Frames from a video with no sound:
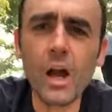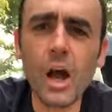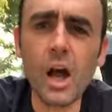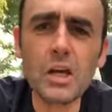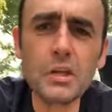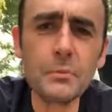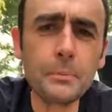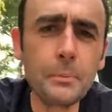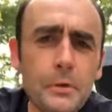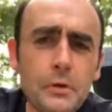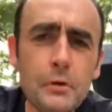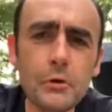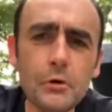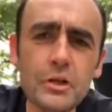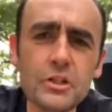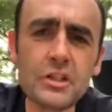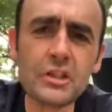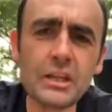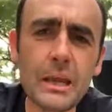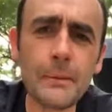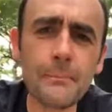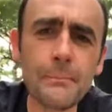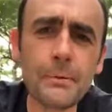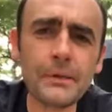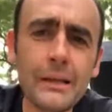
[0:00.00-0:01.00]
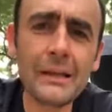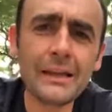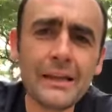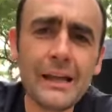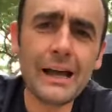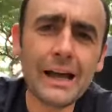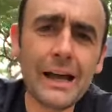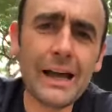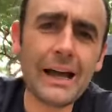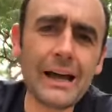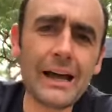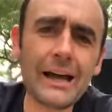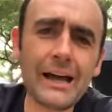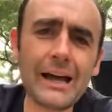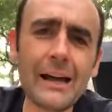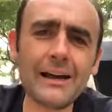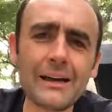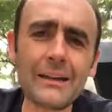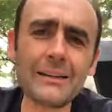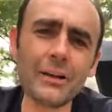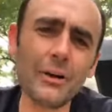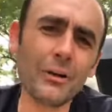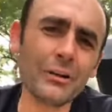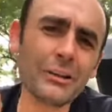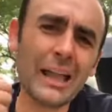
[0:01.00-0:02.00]
Entrepreneurship,
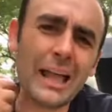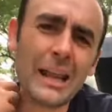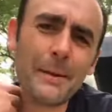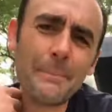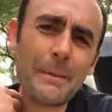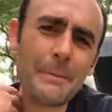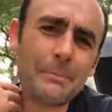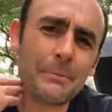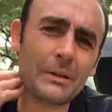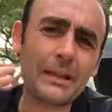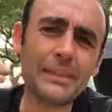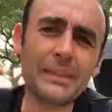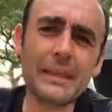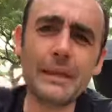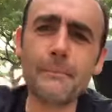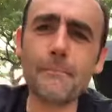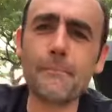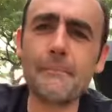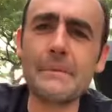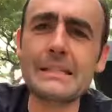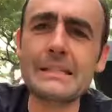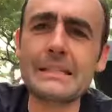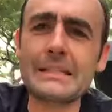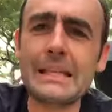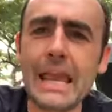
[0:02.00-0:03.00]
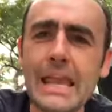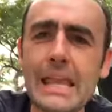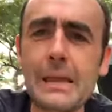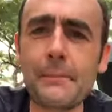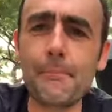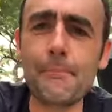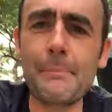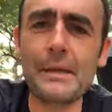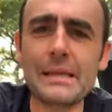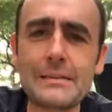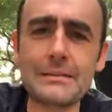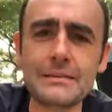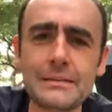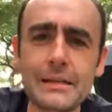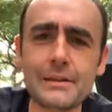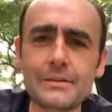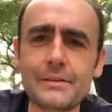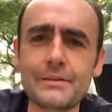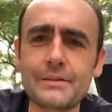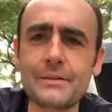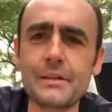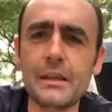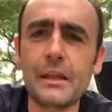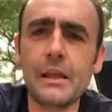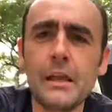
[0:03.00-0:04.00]
uh, you know, a lot of people I think mistake
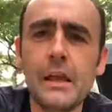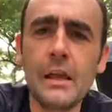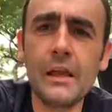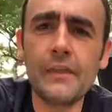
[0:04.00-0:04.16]
business.